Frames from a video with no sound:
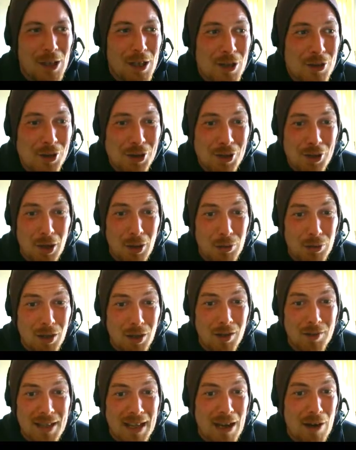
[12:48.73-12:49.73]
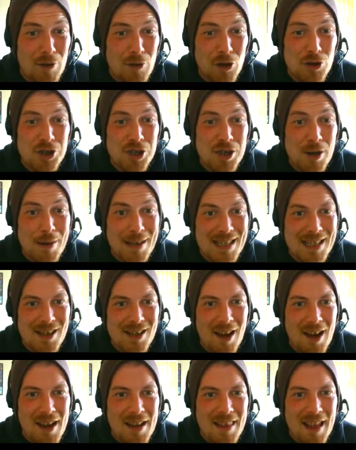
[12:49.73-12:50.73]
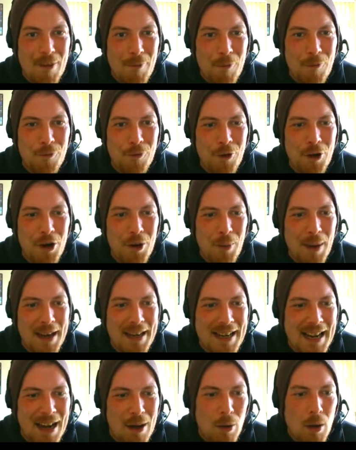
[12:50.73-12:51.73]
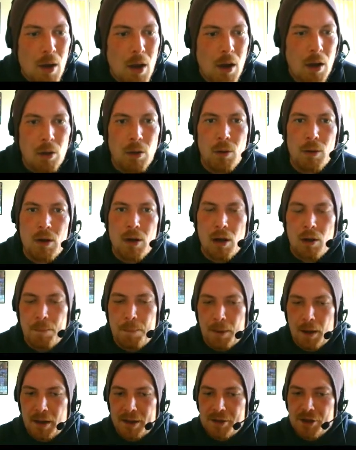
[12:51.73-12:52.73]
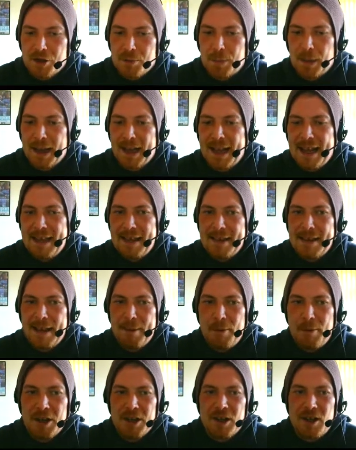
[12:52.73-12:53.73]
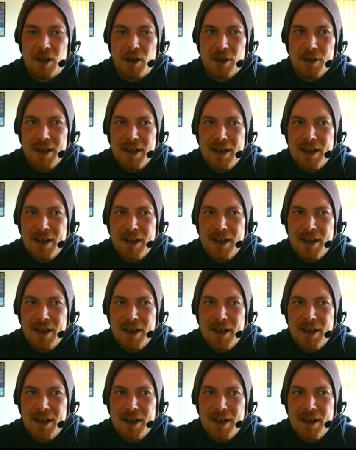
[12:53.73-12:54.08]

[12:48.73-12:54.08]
Just hold on now. I've got so excited there. We threw it away now. Oh, God. Pollock just put it in there, my God.